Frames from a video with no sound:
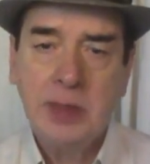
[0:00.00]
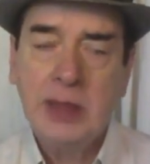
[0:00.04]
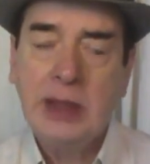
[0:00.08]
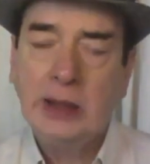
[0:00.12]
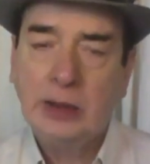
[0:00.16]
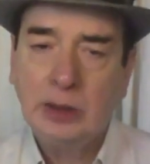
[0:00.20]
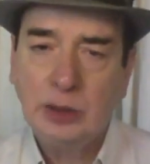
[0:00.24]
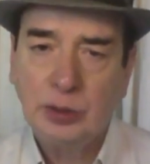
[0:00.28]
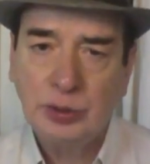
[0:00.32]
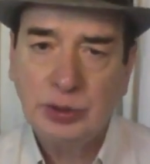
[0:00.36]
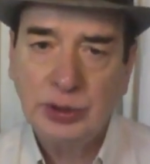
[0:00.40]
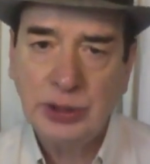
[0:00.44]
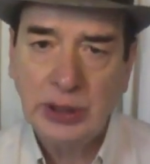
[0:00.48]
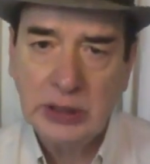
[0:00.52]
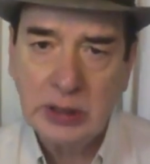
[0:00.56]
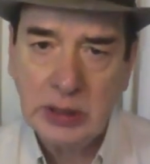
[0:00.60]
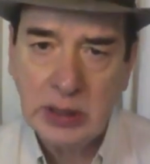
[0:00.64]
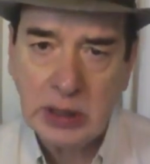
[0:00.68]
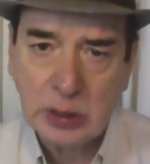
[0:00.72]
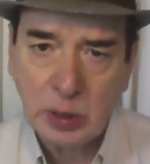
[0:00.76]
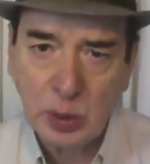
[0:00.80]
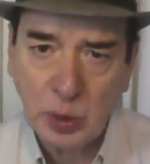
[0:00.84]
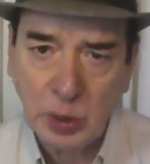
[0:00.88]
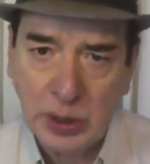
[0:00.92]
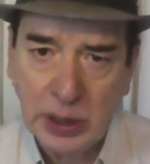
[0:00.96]
You say
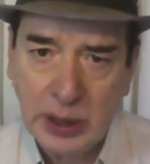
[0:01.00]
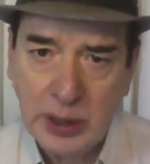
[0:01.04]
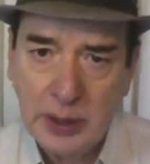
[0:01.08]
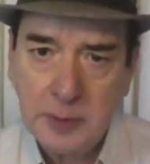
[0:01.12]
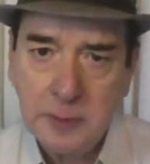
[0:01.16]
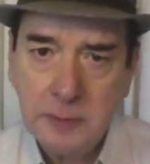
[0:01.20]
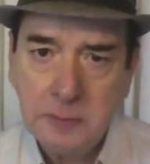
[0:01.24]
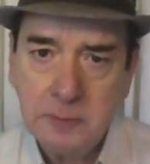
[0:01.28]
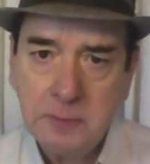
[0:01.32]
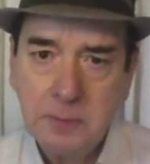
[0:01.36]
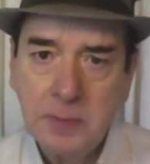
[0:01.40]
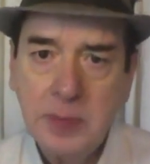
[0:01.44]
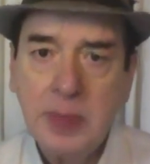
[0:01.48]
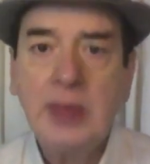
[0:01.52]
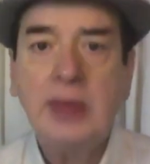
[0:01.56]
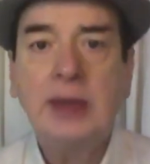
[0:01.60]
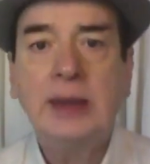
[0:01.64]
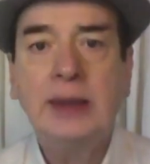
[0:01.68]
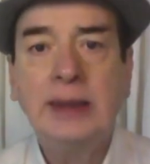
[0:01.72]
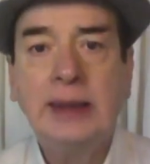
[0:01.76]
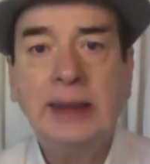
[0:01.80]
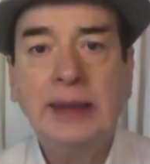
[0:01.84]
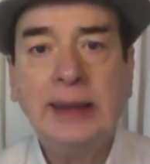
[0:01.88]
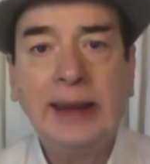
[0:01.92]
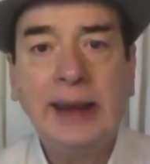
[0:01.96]
that, okay,
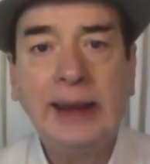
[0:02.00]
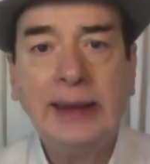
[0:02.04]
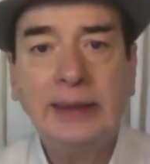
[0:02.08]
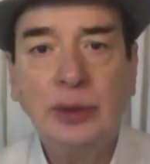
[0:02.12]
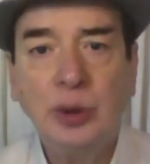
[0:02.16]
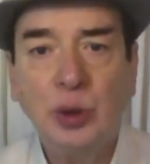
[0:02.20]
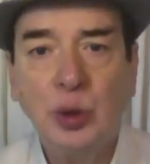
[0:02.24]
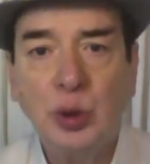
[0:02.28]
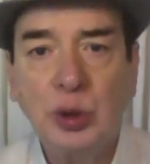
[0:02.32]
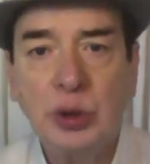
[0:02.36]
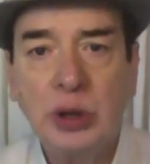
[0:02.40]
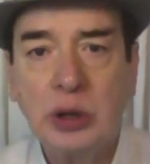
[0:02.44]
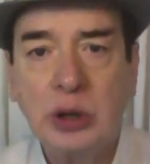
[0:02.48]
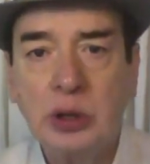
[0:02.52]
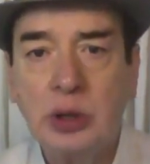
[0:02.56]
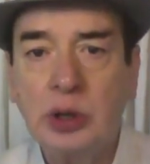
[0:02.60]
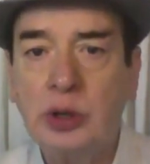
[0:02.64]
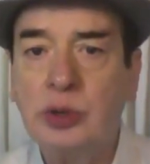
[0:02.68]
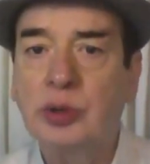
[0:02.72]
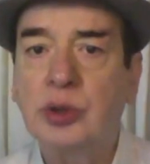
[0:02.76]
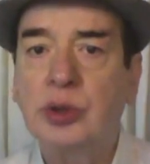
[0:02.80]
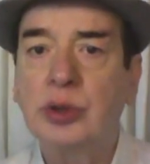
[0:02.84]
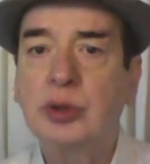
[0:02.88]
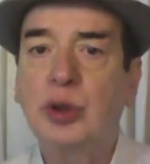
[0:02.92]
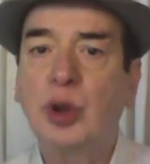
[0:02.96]
I know that
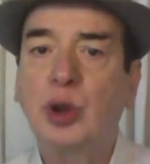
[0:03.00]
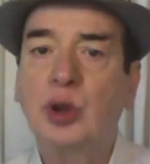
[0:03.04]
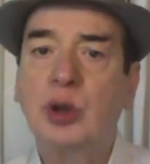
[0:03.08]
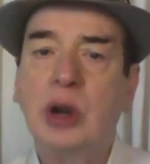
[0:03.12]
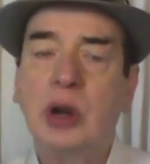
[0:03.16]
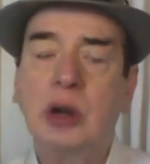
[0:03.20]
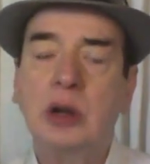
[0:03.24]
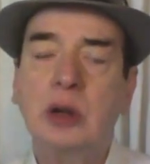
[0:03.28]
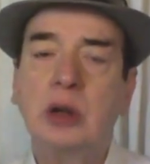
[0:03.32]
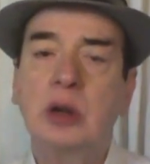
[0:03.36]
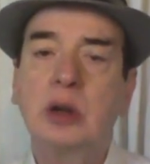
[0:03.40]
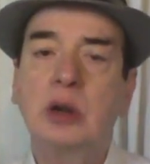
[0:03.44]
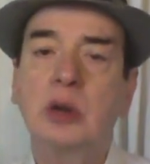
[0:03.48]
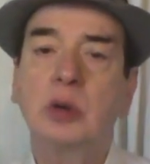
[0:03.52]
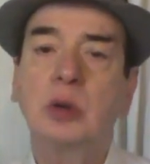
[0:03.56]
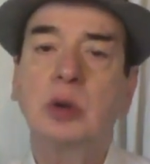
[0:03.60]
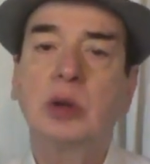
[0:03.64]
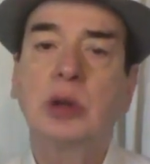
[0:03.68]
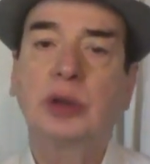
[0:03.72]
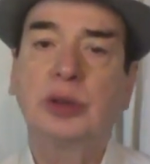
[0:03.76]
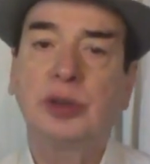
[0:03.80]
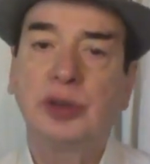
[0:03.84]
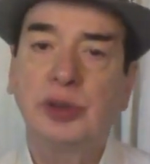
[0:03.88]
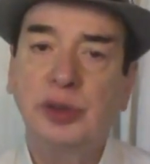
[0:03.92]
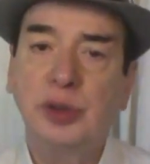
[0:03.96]
this is your attitude,
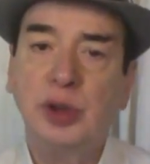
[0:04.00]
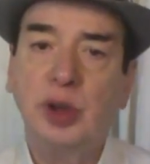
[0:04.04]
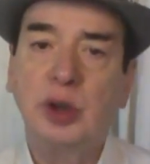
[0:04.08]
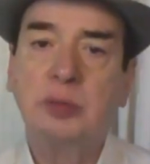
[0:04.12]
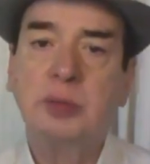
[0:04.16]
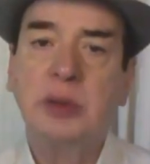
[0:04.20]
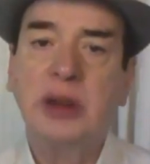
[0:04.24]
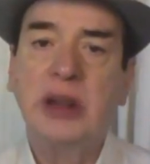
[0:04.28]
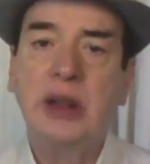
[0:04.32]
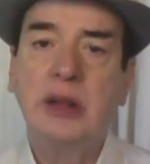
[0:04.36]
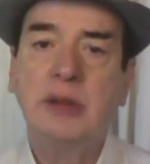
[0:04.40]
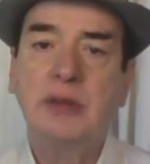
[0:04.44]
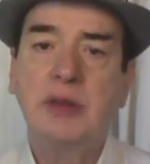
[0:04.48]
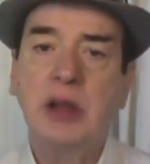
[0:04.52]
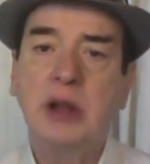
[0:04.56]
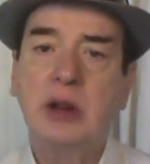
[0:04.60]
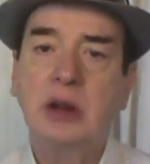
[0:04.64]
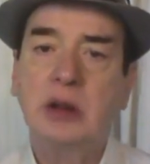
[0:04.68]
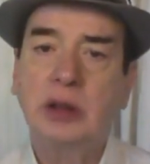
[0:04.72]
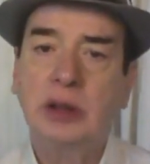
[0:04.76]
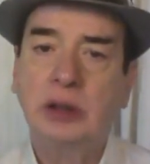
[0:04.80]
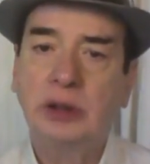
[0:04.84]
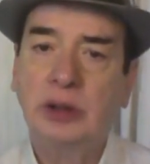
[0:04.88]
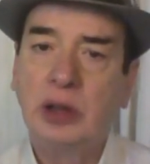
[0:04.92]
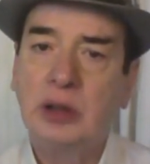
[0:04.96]
this is your behavior,
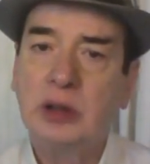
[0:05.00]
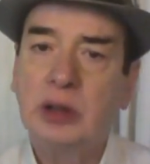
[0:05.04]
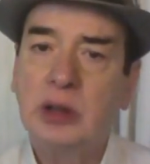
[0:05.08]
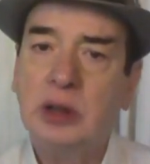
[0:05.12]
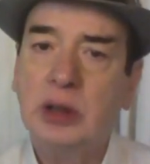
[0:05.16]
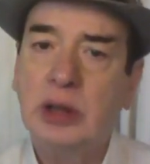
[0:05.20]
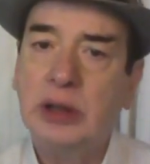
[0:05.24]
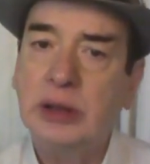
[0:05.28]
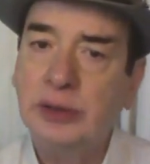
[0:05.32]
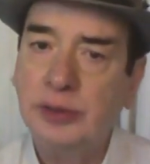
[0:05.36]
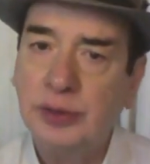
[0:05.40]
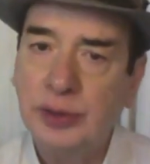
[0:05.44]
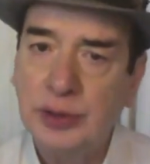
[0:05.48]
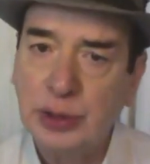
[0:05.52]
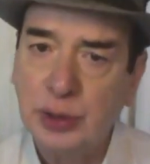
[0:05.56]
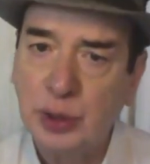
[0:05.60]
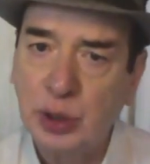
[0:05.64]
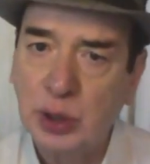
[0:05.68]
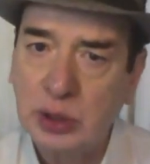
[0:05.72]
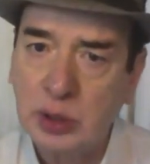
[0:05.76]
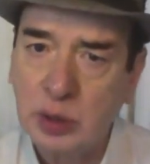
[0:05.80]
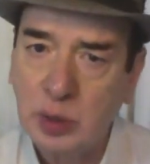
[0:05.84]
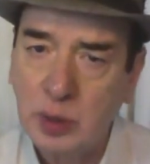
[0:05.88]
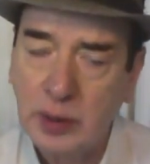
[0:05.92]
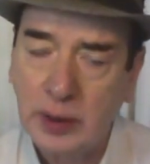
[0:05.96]
these are the things which you
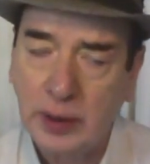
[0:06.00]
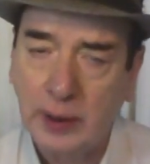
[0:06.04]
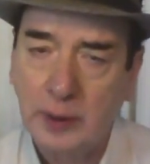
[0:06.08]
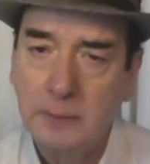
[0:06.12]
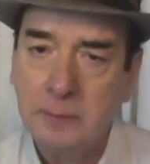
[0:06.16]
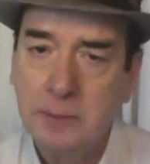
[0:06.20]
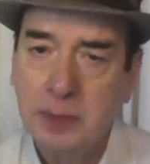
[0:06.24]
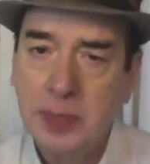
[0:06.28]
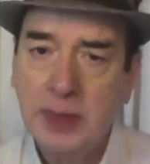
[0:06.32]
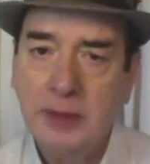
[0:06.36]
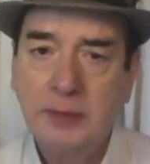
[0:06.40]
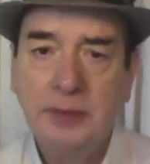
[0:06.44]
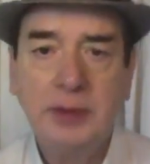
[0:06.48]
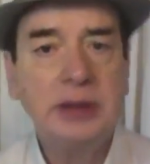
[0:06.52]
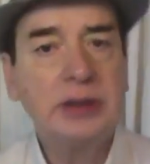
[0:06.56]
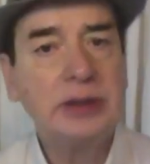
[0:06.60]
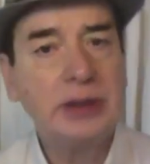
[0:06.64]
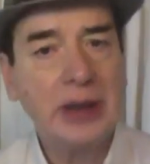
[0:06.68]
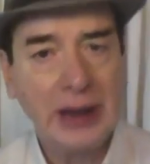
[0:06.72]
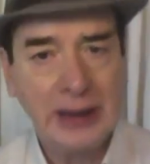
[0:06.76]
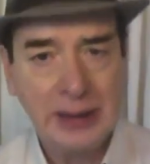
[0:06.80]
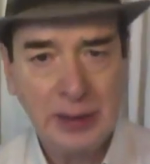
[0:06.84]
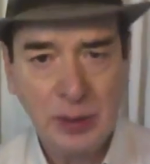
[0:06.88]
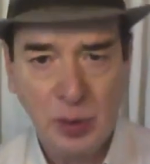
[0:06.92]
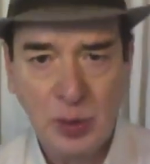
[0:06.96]
are doing, which
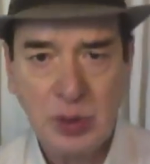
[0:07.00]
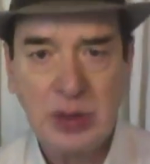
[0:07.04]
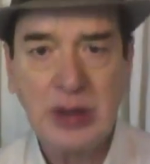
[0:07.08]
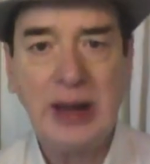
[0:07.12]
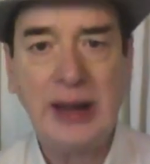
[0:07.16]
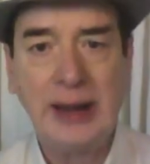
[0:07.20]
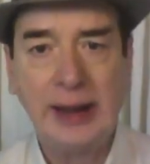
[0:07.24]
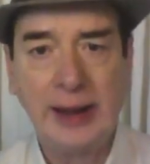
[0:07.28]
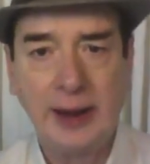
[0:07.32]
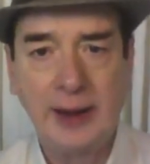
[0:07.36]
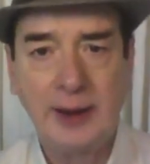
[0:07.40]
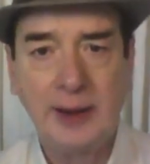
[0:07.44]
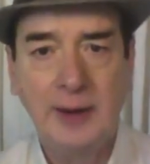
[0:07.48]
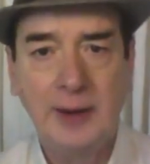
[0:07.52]
I don't like.